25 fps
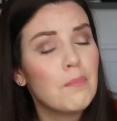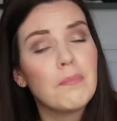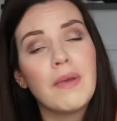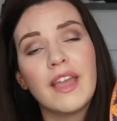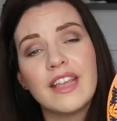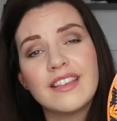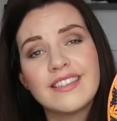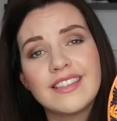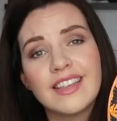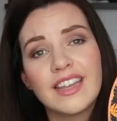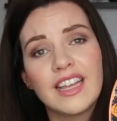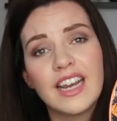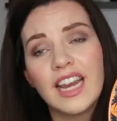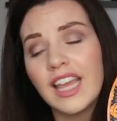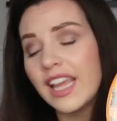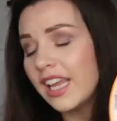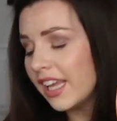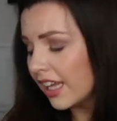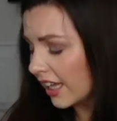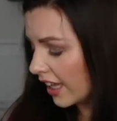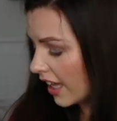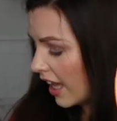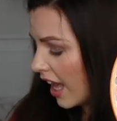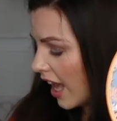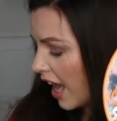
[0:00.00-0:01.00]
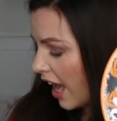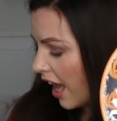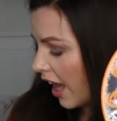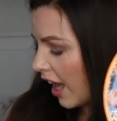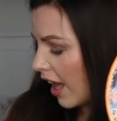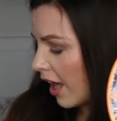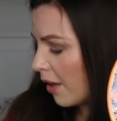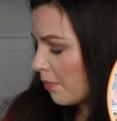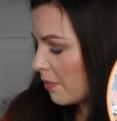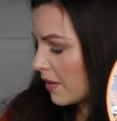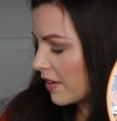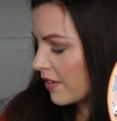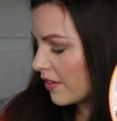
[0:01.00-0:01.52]
Basically,
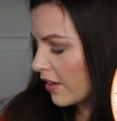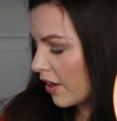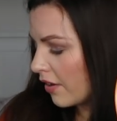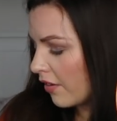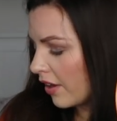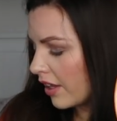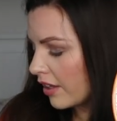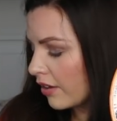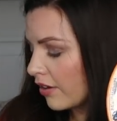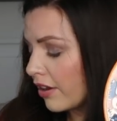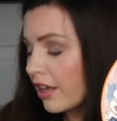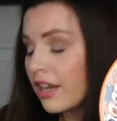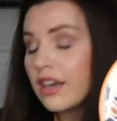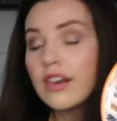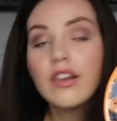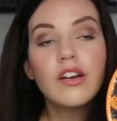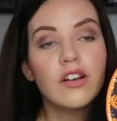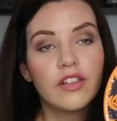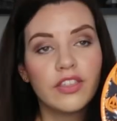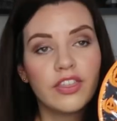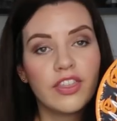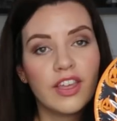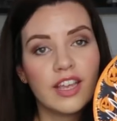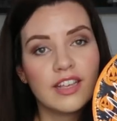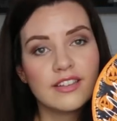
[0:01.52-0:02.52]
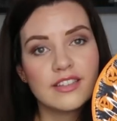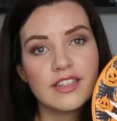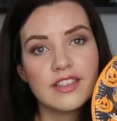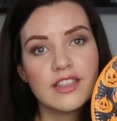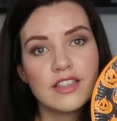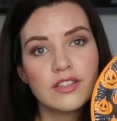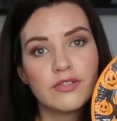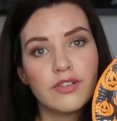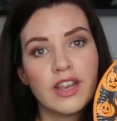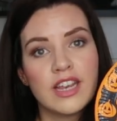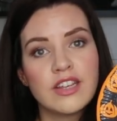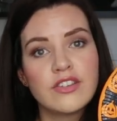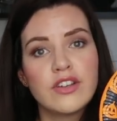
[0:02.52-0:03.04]
so I got a lot of things in
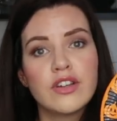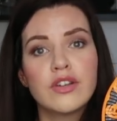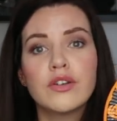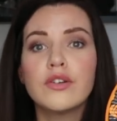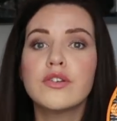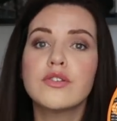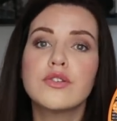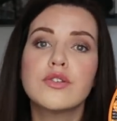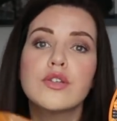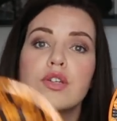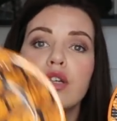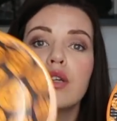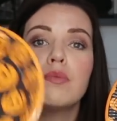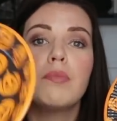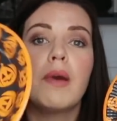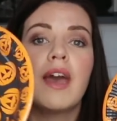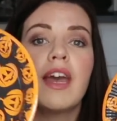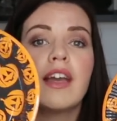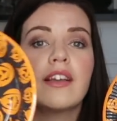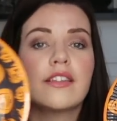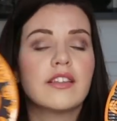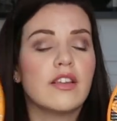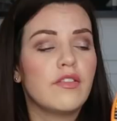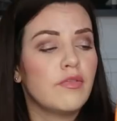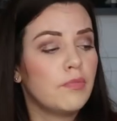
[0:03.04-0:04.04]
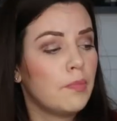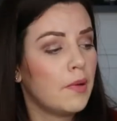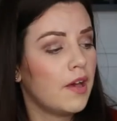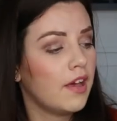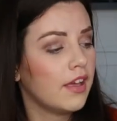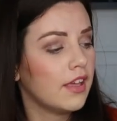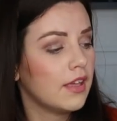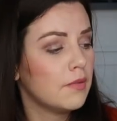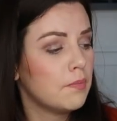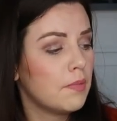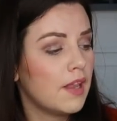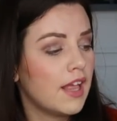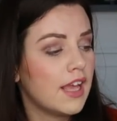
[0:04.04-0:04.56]
this range. I got 2 packs of
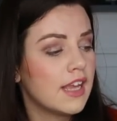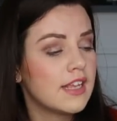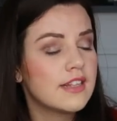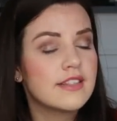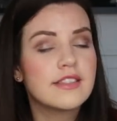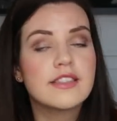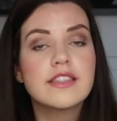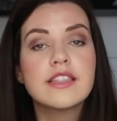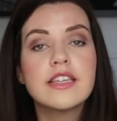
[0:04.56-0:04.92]
party plates.